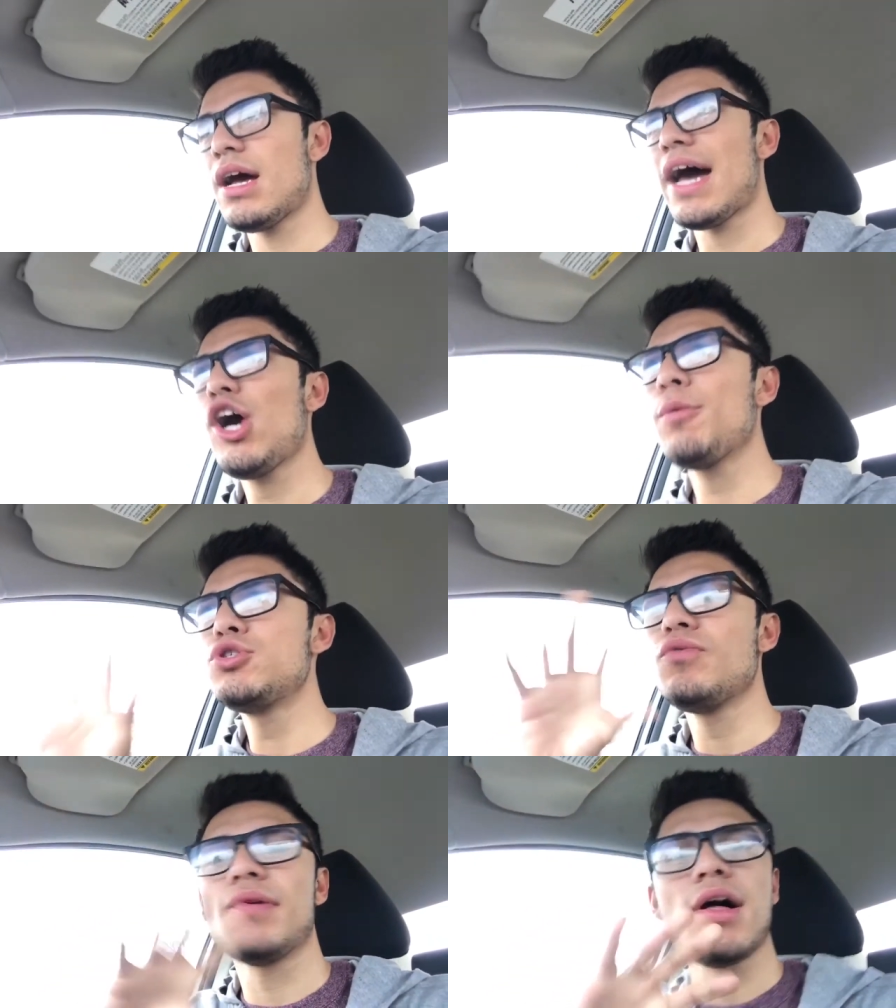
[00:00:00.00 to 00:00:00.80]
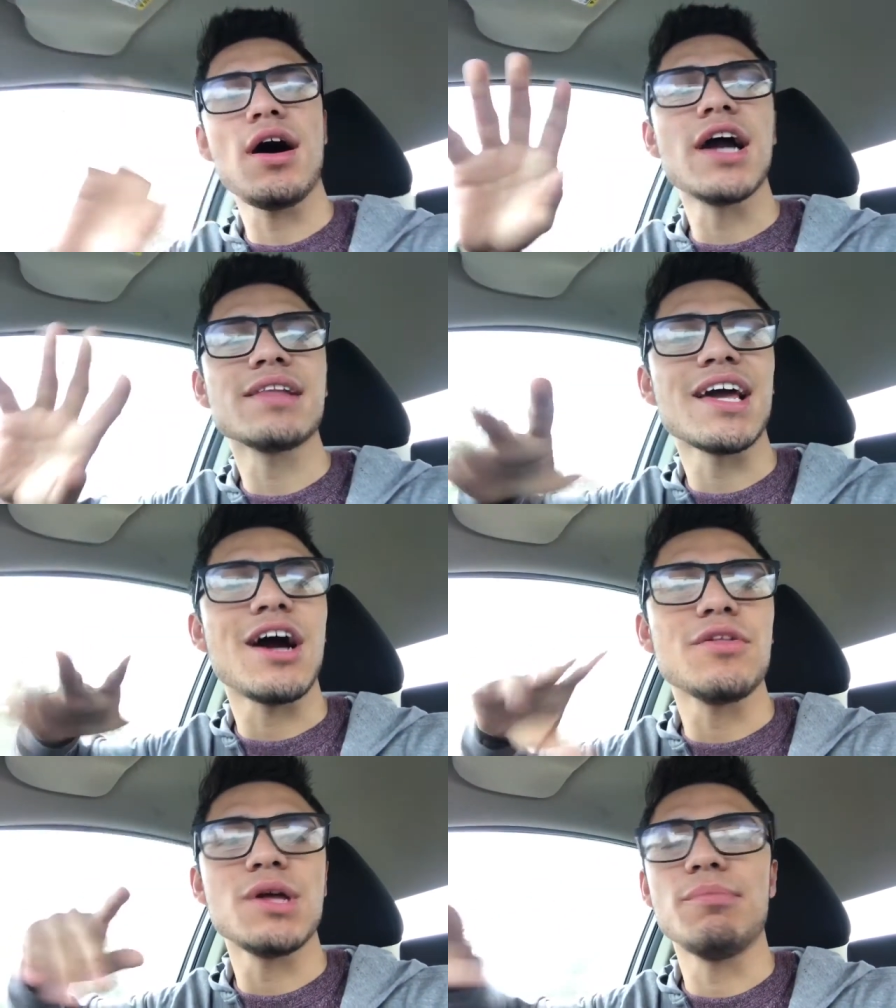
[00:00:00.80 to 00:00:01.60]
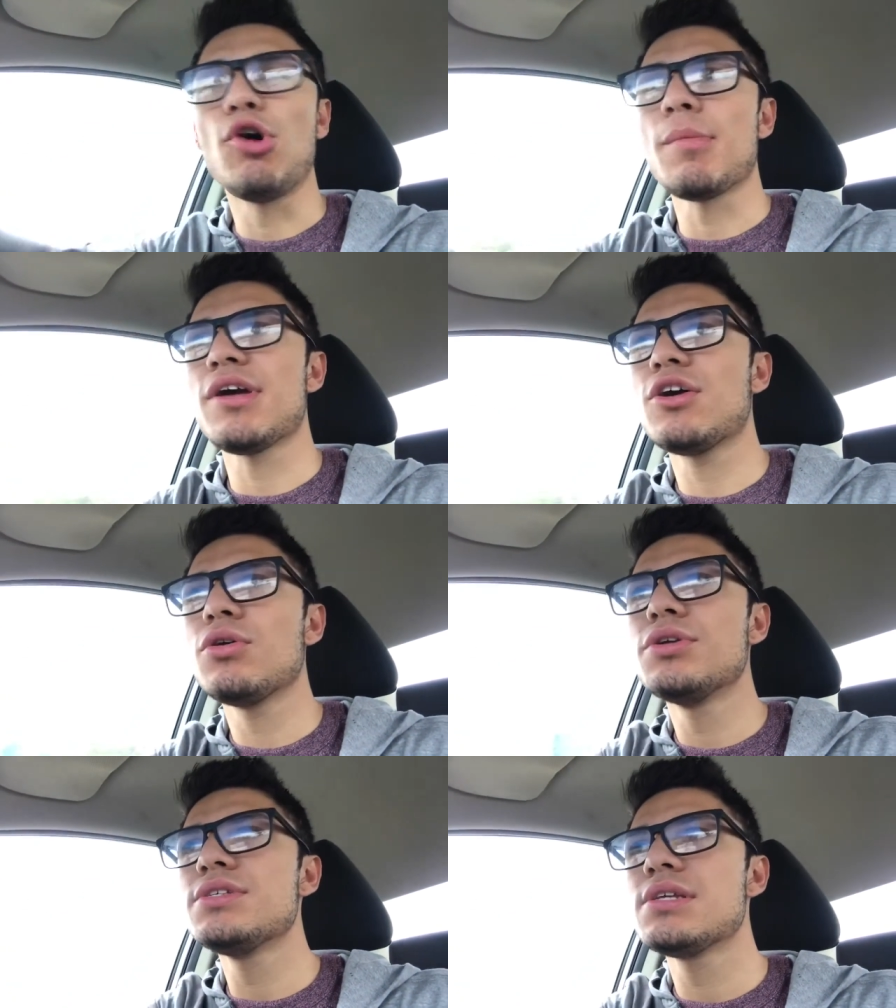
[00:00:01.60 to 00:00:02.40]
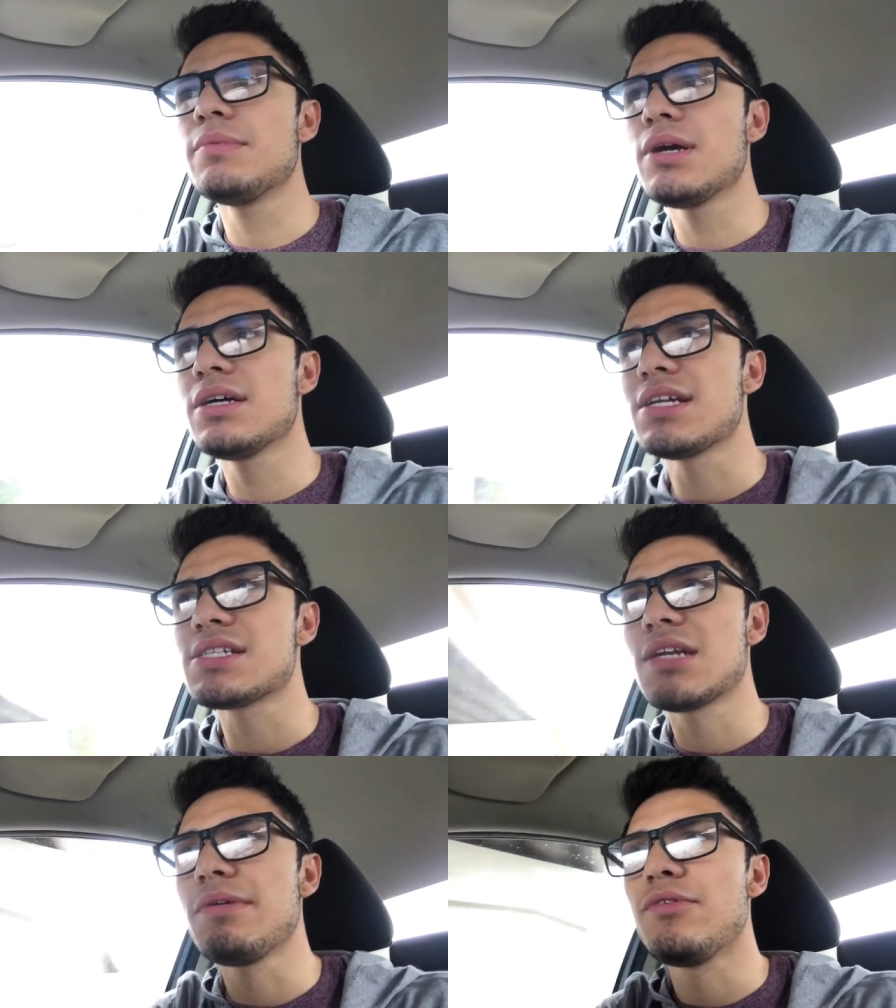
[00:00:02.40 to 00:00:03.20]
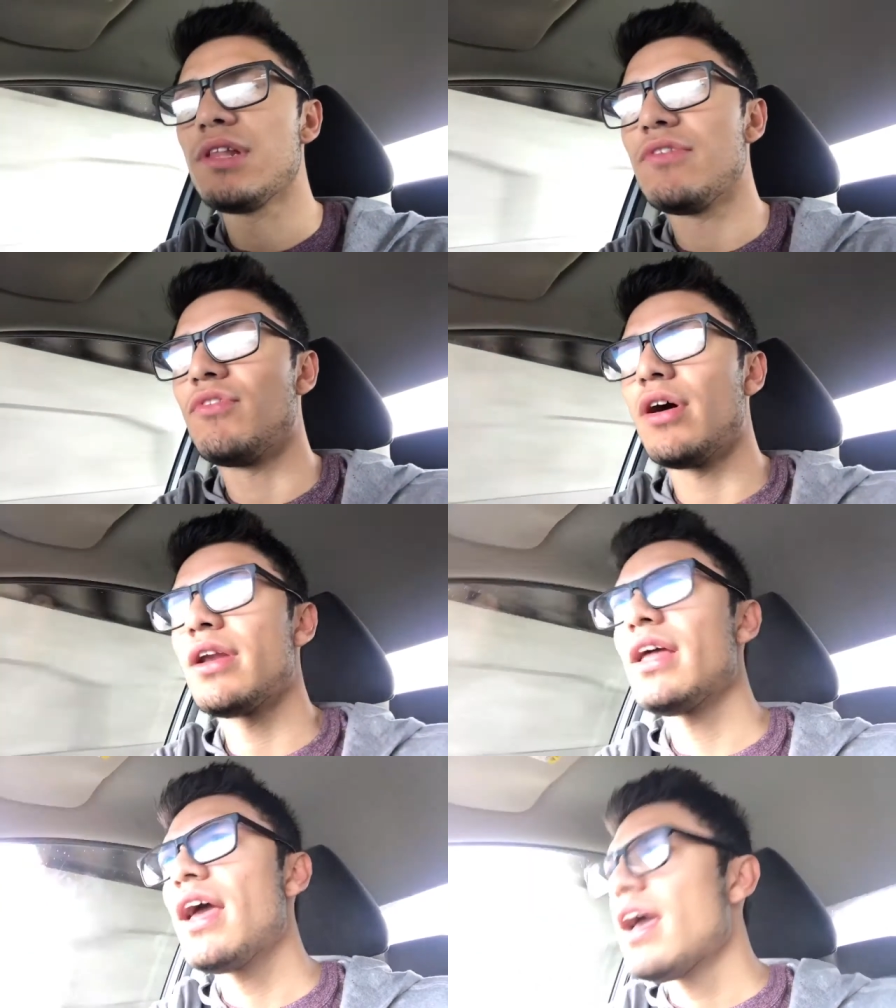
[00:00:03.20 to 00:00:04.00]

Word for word: I hope to vlog like how the appointment goes because that's gonna be really fun.